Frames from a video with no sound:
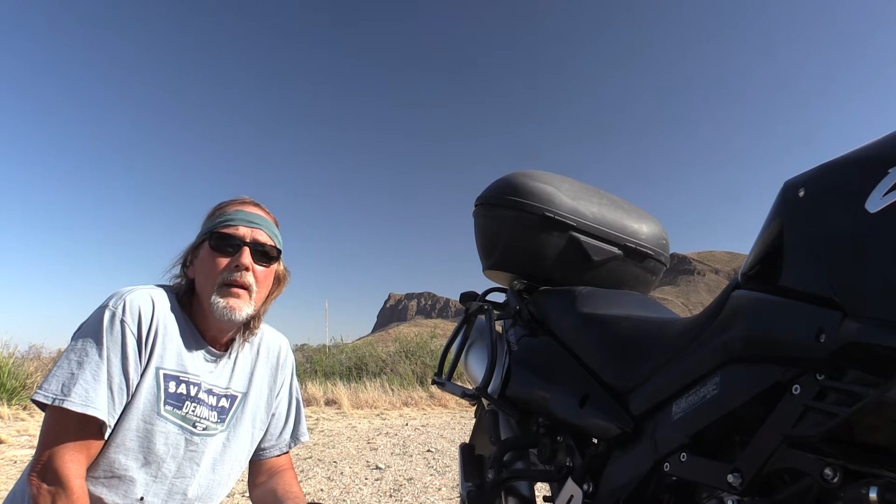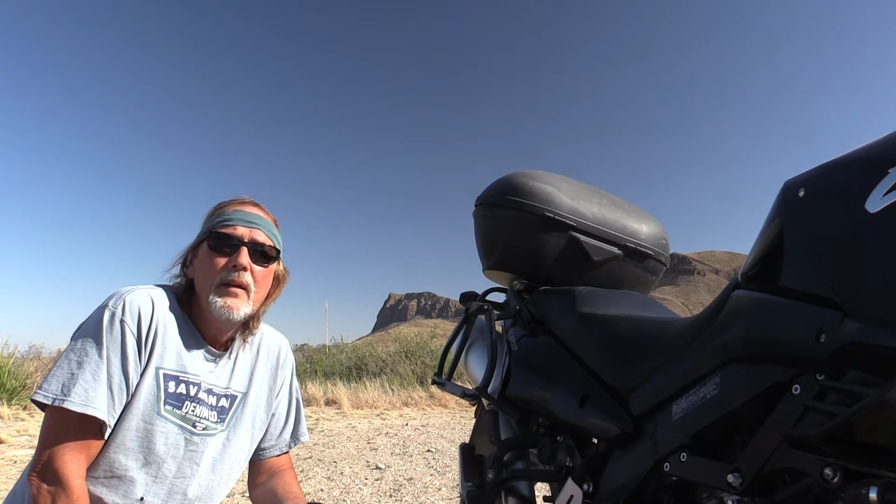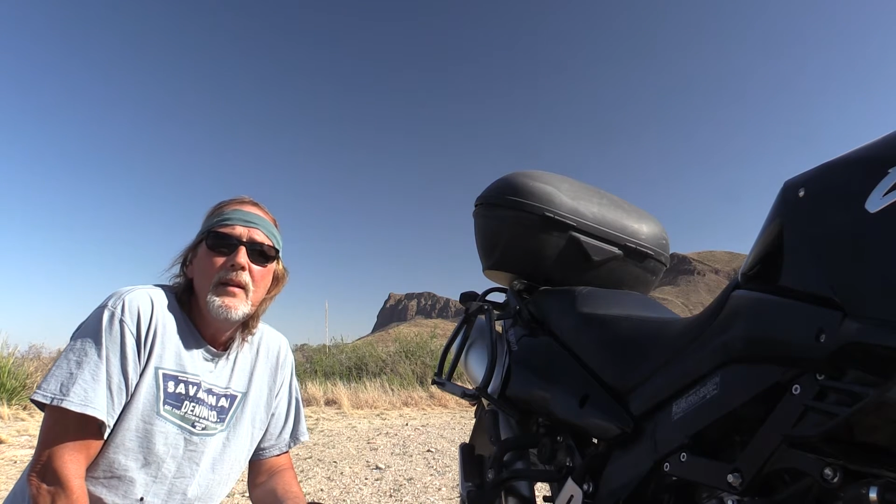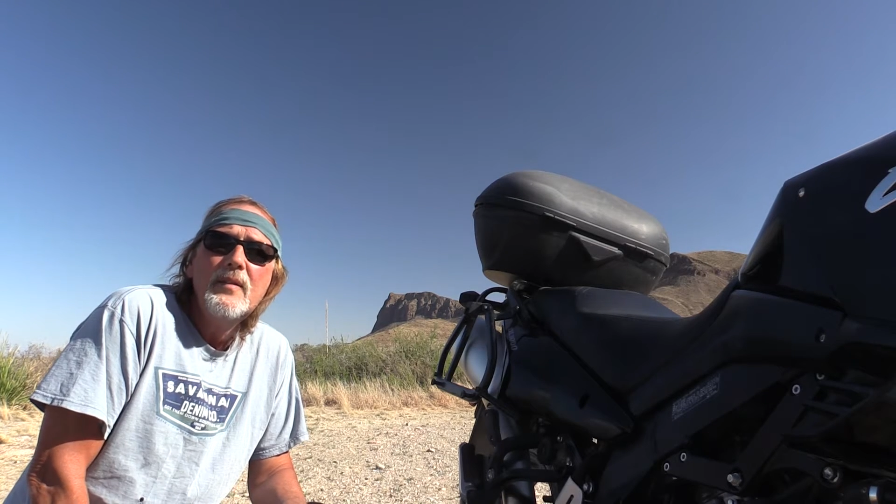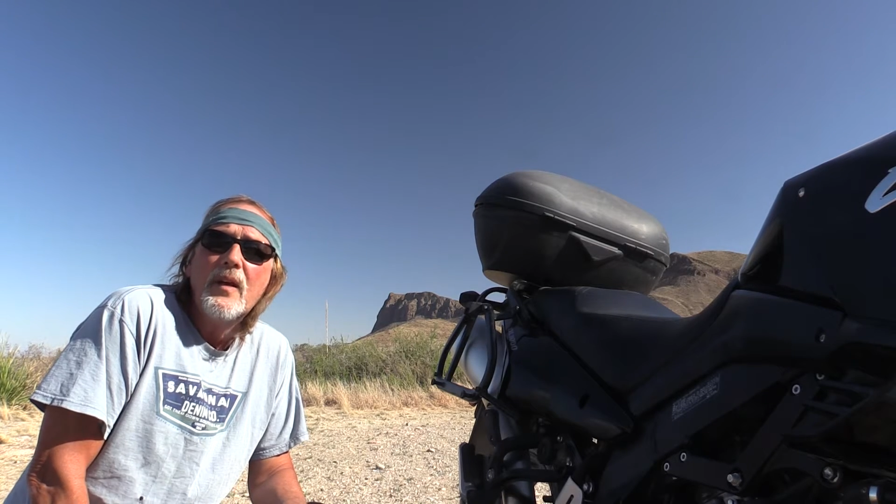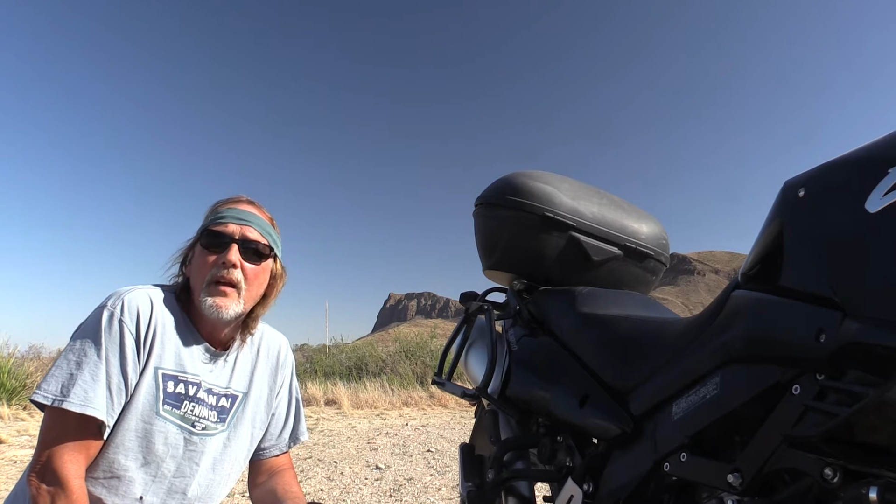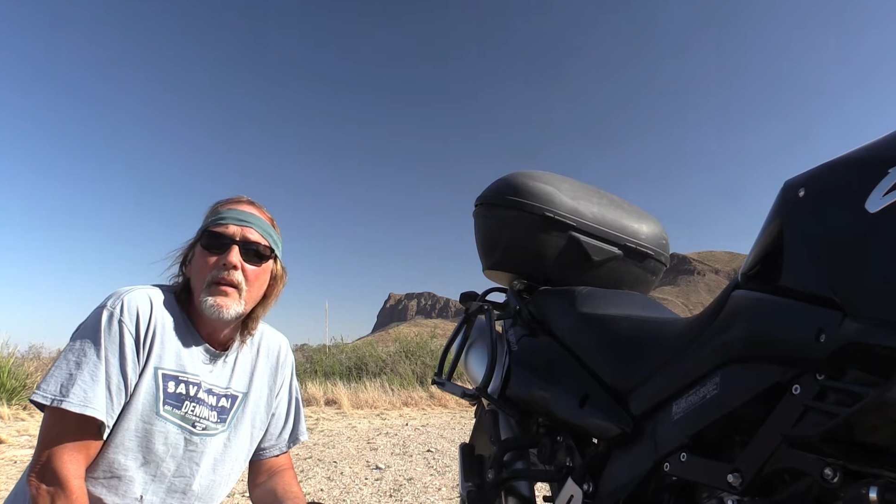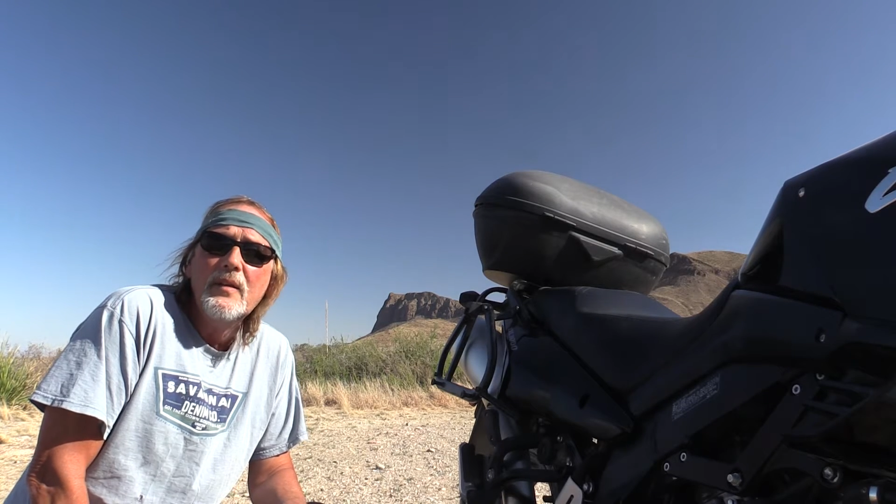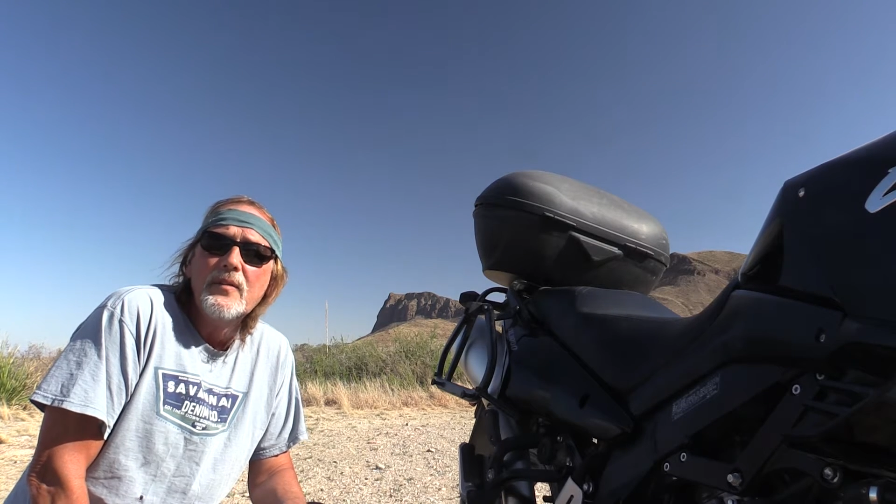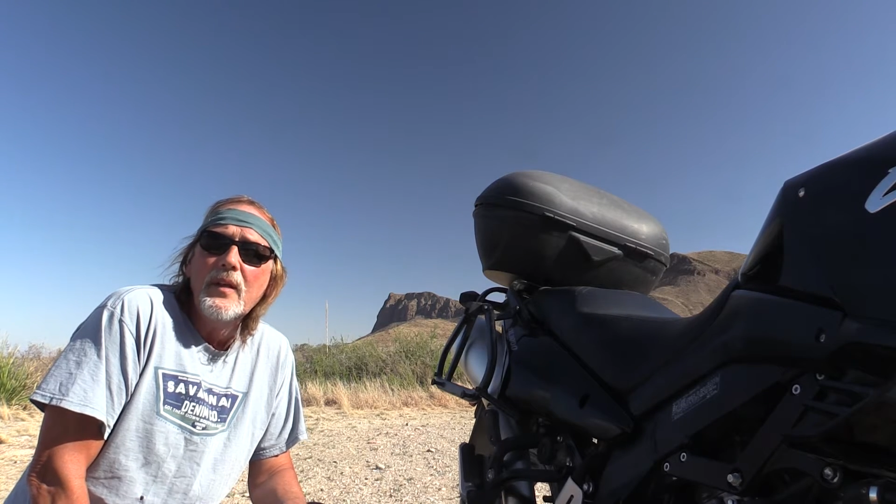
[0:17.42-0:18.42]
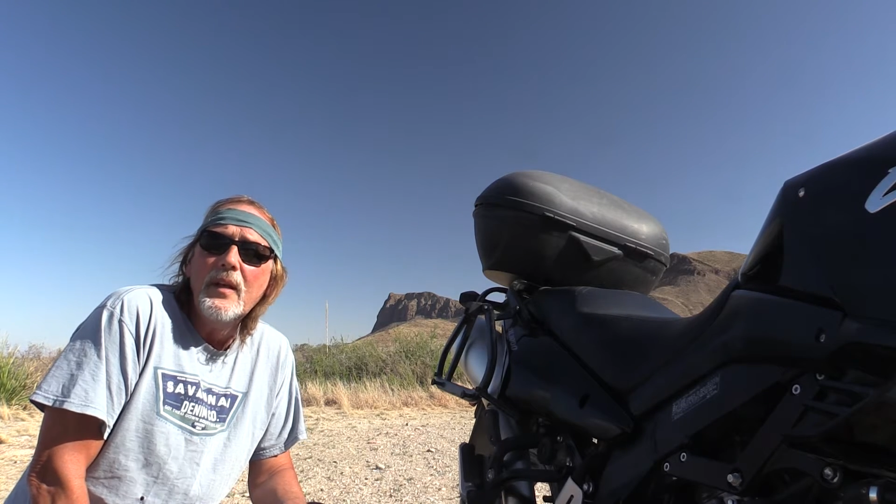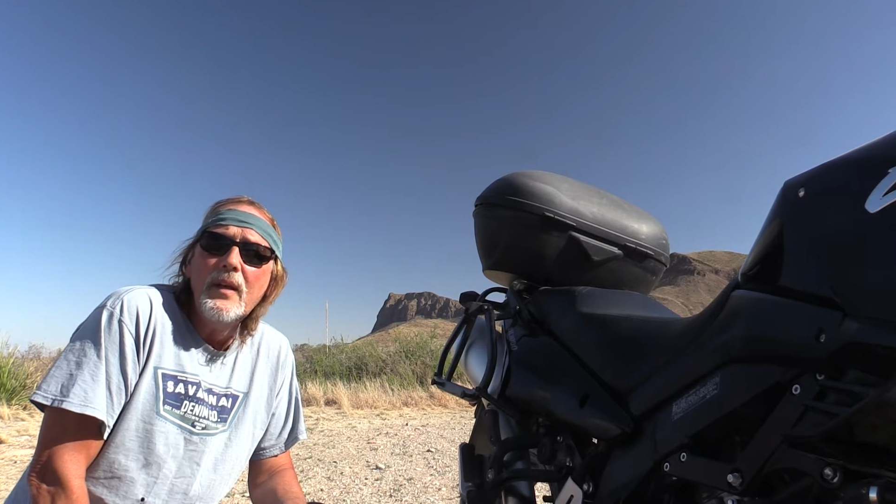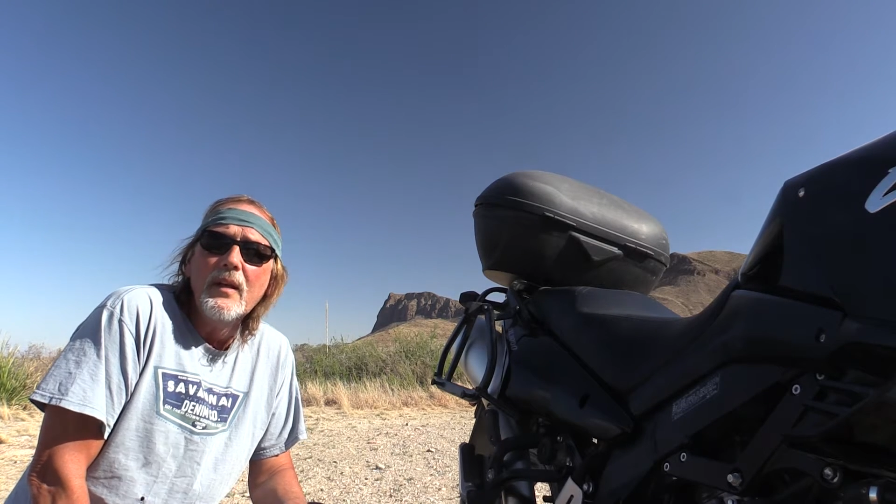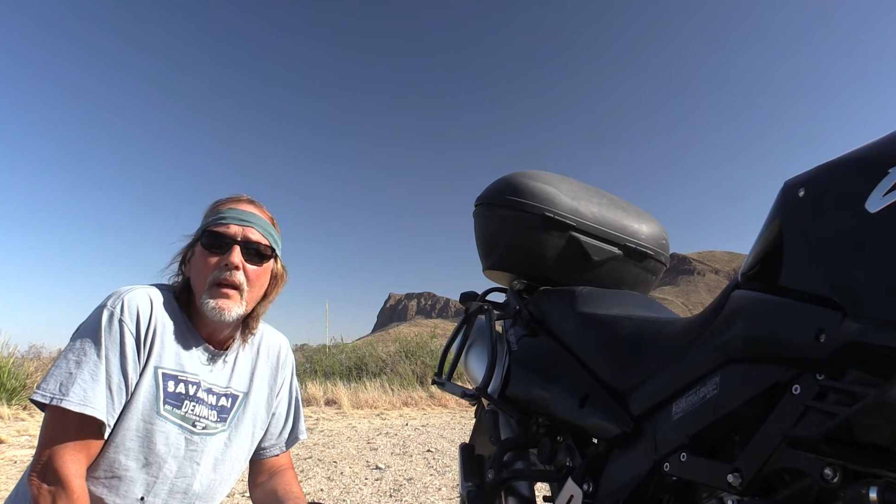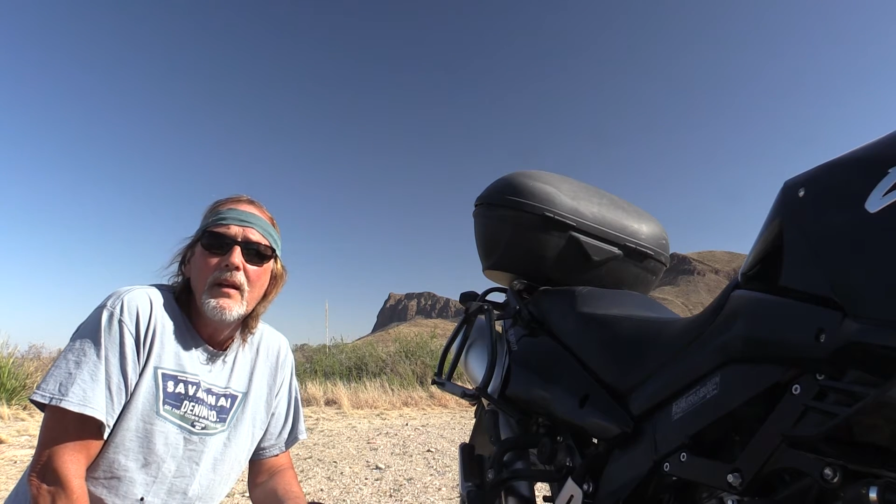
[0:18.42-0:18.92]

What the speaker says: he's out of his league.